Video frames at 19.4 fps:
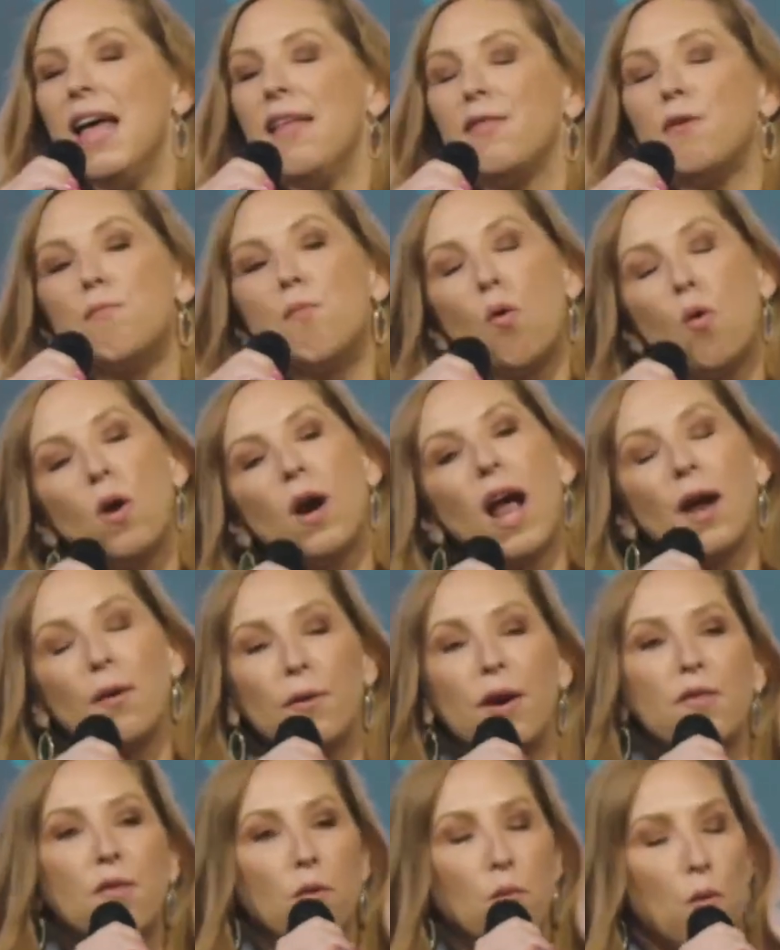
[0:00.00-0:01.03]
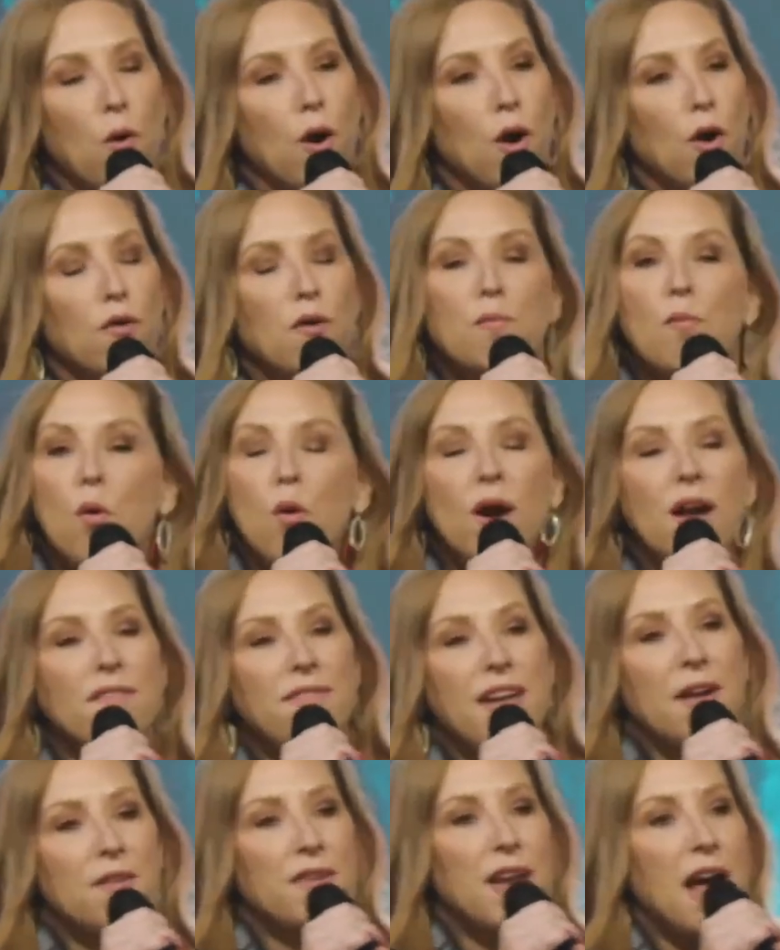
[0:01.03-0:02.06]
The more I read the word, the more I
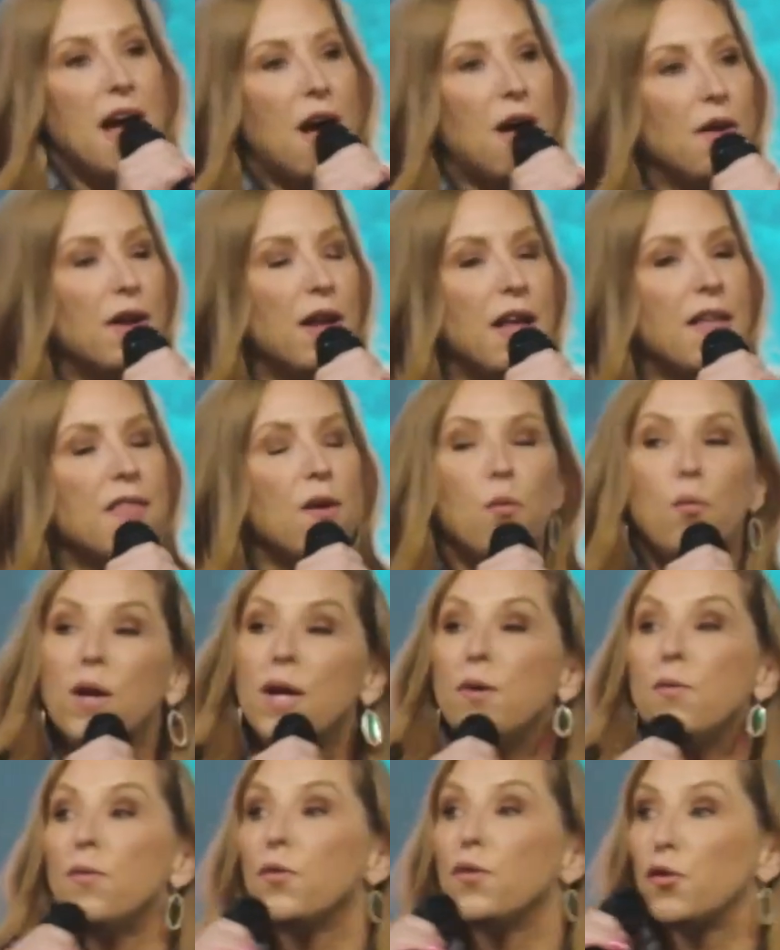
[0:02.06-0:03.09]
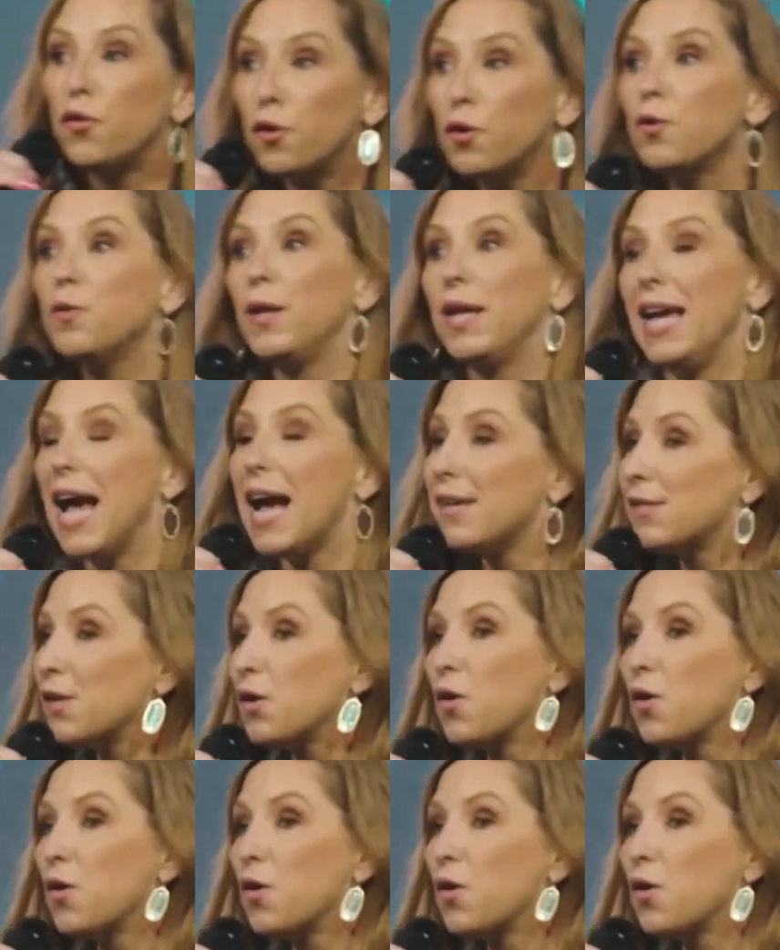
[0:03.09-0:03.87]
found out that we truly, as a